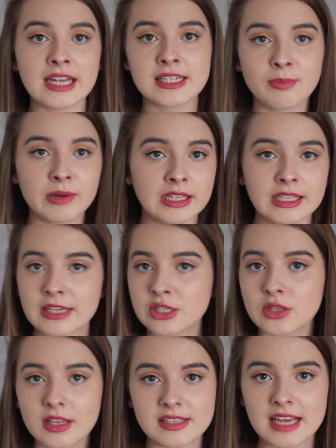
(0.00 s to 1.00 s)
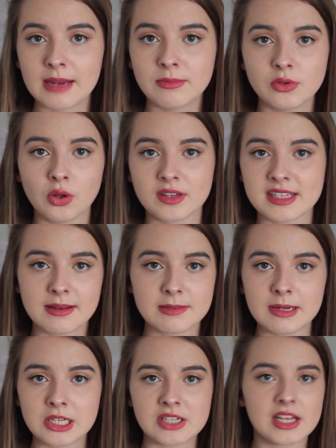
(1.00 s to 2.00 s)
interbreed and they're not the same
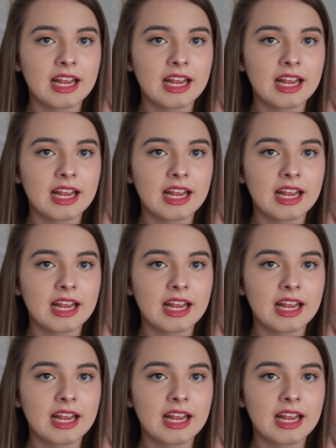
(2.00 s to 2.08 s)
species.